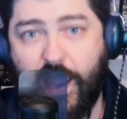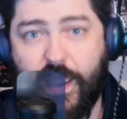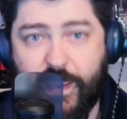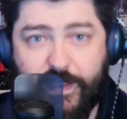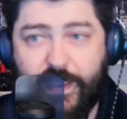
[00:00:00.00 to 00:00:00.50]

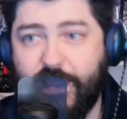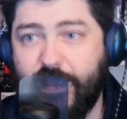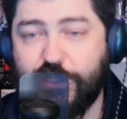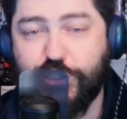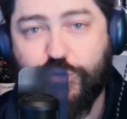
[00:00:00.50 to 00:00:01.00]
It
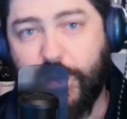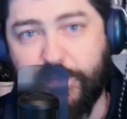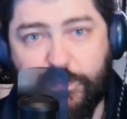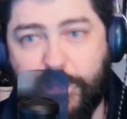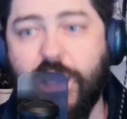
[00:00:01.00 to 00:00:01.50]
like
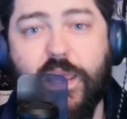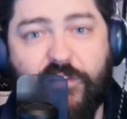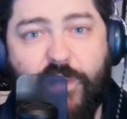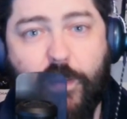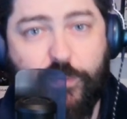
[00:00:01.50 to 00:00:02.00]
strips me
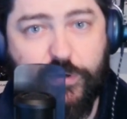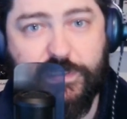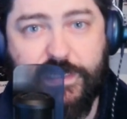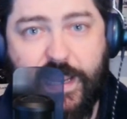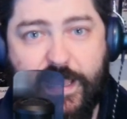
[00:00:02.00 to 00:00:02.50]
of my
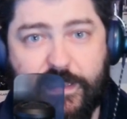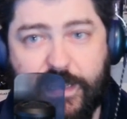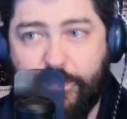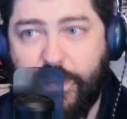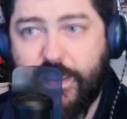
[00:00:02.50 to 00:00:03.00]

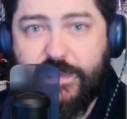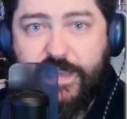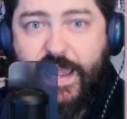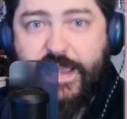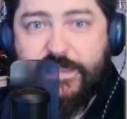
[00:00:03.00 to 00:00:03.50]
personality. I'm like a
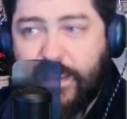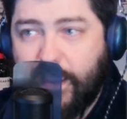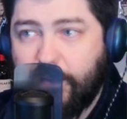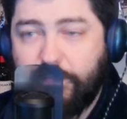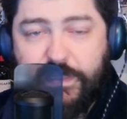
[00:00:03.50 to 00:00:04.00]

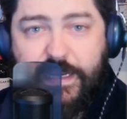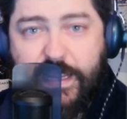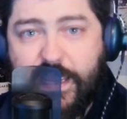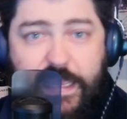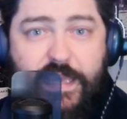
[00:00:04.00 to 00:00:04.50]

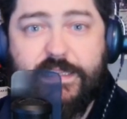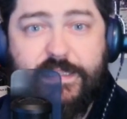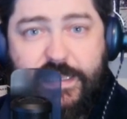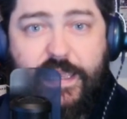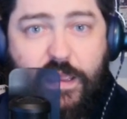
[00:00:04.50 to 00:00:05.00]
task-completing,
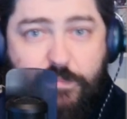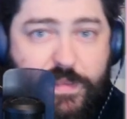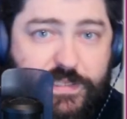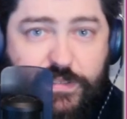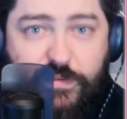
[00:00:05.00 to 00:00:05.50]
heat-seeking
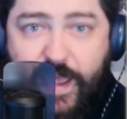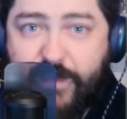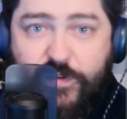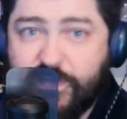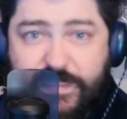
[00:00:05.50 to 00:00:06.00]
missile. I
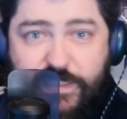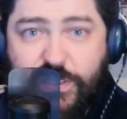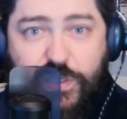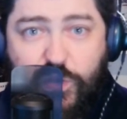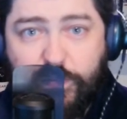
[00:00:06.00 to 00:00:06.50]
have no sense
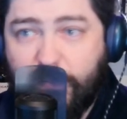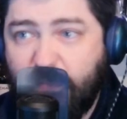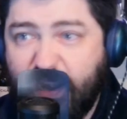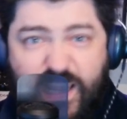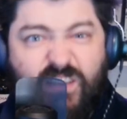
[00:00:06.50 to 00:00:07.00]
of humor. I'm
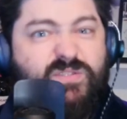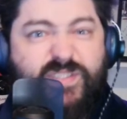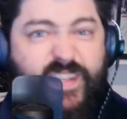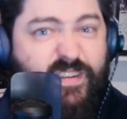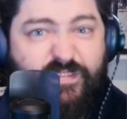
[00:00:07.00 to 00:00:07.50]
not
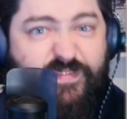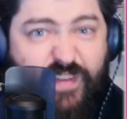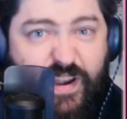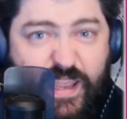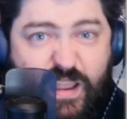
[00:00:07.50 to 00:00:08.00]
interested in
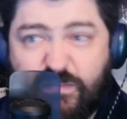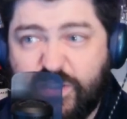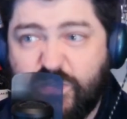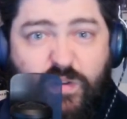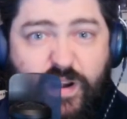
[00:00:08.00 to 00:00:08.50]
funny. I
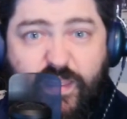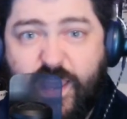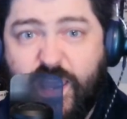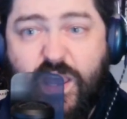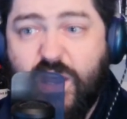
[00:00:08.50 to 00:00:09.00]
just want to
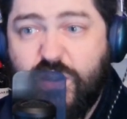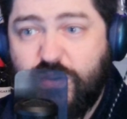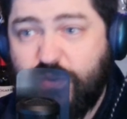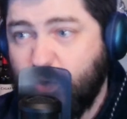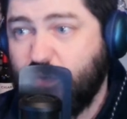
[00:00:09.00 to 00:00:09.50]
like
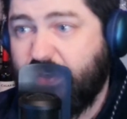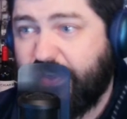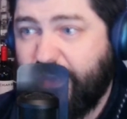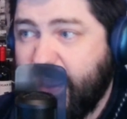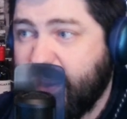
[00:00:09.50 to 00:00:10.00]
do the
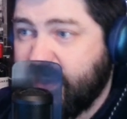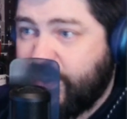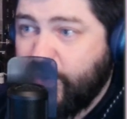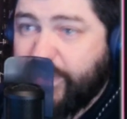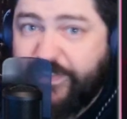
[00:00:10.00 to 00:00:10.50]
thing and
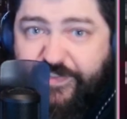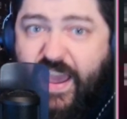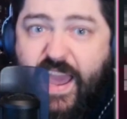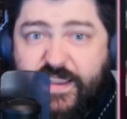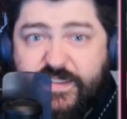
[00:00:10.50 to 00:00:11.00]
do the
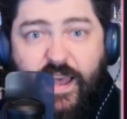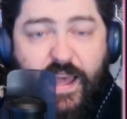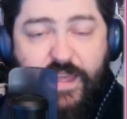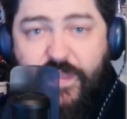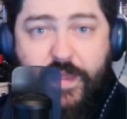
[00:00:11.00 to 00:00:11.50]
facts,
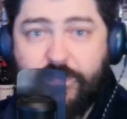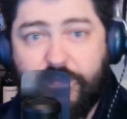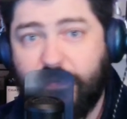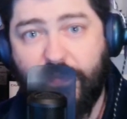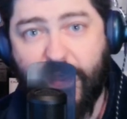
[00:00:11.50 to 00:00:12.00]
and
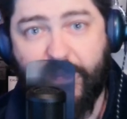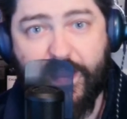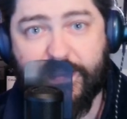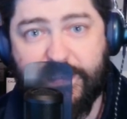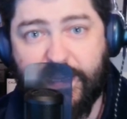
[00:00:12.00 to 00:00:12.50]
then
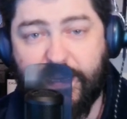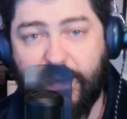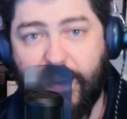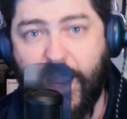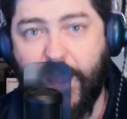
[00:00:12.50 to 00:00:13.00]
that's it.
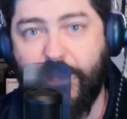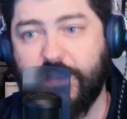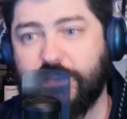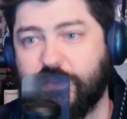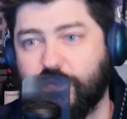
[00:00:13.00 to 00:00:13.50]
And
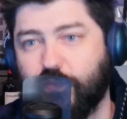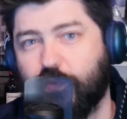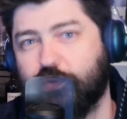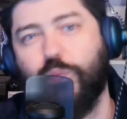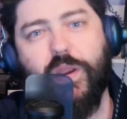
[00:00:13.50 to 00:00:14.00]
that's
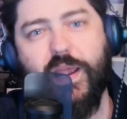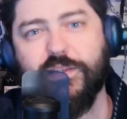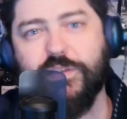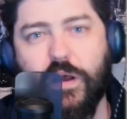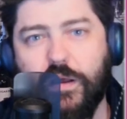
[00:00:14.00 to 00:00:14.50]
what I
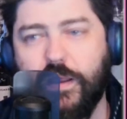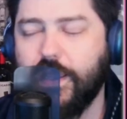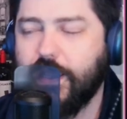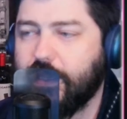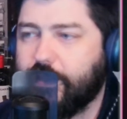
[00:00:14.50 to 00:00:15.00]
saw
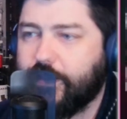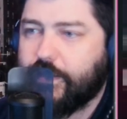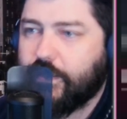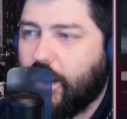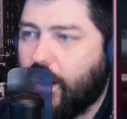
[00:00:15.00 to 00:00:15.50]

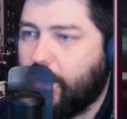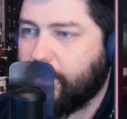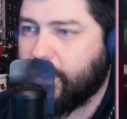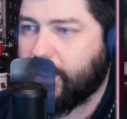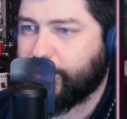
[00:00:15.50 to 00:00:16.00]
in
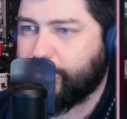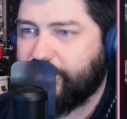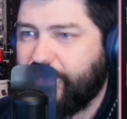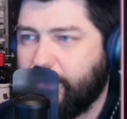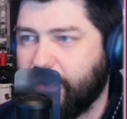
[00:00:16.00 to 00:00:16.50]
Kamala. She was
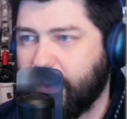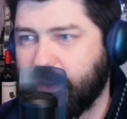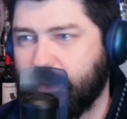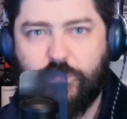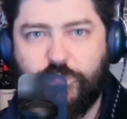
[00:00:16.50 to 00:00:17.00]

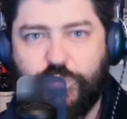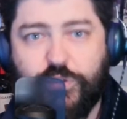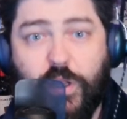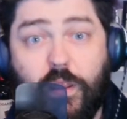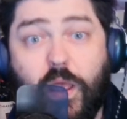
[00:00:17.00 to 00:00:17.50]
very,
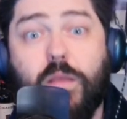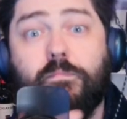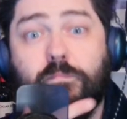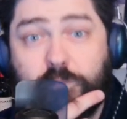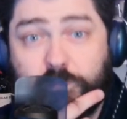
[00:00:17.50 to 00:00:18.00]
just kind of
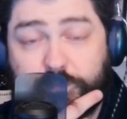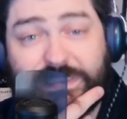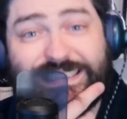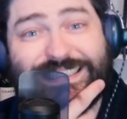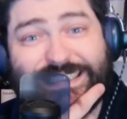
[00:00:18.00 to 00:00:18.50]
like,
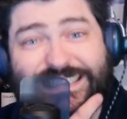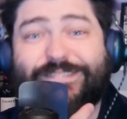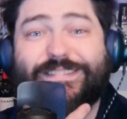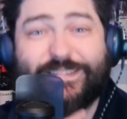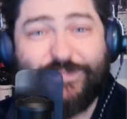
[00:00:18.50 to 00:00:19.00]
yeah,
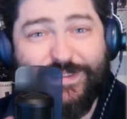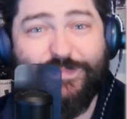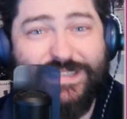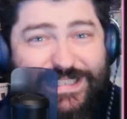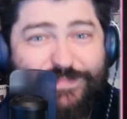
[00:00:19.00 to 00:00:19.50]

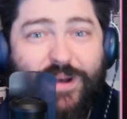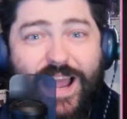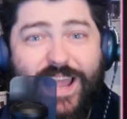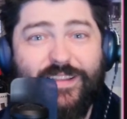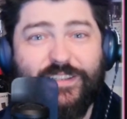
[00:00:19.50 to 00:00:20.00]
with a
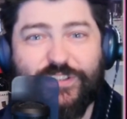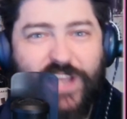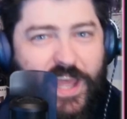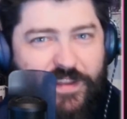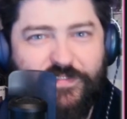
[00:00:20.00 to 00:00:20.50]
smile and
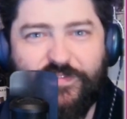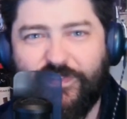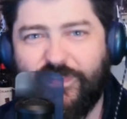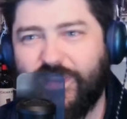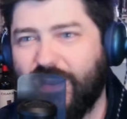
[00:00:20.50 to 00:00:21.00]
just kind of,
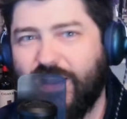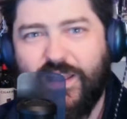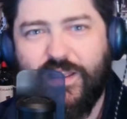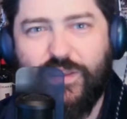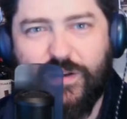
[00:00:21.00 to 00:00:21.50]

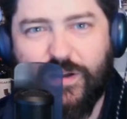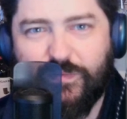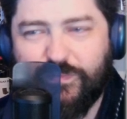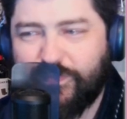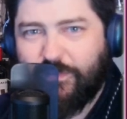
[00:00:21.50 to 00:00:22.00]
you
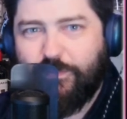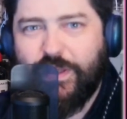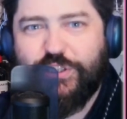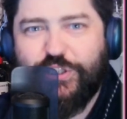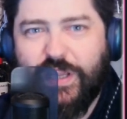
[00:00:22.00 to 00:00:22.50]
know,
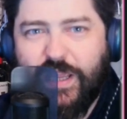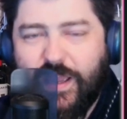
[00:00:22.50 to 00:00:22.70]
bitchy.